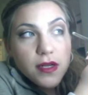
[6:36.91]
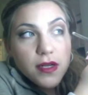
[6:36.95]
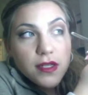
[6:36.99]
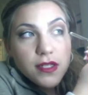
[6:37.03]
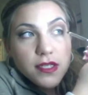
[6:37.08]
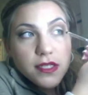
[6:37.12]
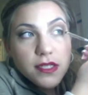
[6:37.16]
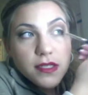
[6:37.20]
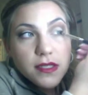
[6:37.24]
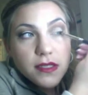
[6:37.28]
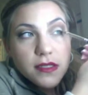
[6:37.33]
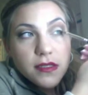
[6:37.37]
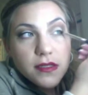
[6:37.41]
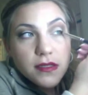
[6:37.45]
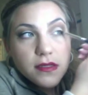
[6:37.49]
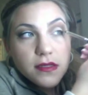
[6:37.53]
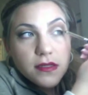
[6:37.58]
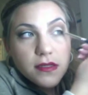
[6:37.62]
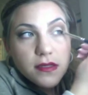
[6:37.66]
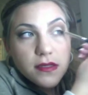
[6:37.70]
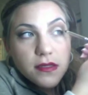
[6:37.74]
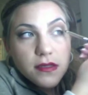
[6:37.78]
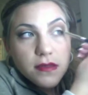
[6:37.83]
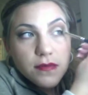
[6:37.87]
just
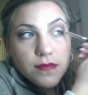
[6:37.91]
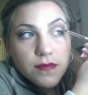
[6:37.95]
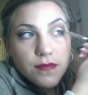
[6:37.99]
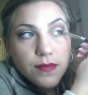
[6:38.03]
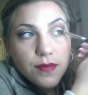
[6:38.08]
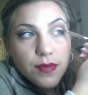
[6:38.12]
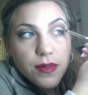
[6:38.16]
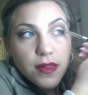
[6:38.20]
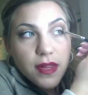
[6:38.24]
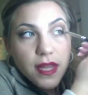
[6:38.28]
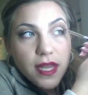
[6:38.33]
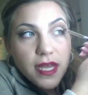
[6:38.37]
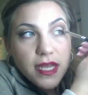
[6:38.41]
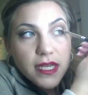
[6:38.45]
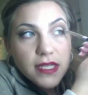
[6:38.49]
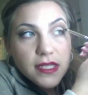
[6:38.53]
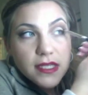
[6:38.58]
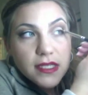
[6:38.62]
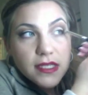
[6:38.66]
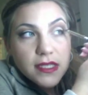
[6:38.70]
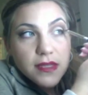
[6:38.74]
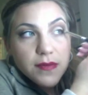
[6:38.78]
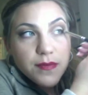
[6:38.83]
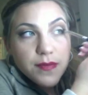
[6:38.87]

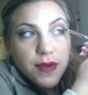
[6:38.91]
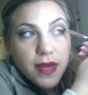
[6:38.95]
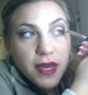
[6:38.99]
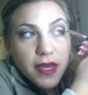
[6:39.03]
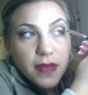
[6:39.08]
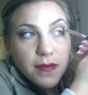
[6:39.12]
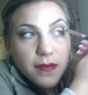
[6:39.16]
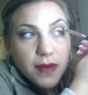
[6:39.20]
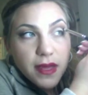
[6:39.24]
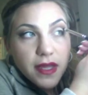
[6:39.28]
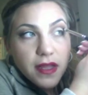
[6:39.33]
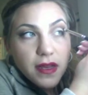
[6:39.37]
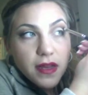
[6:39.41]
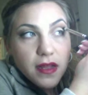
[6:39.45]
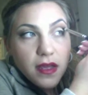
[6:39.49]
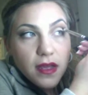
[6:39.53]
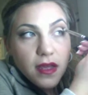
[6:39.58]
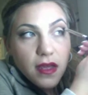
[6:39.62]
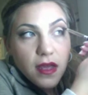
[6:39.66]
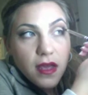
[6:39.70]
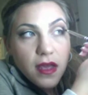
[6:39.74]
place the pigment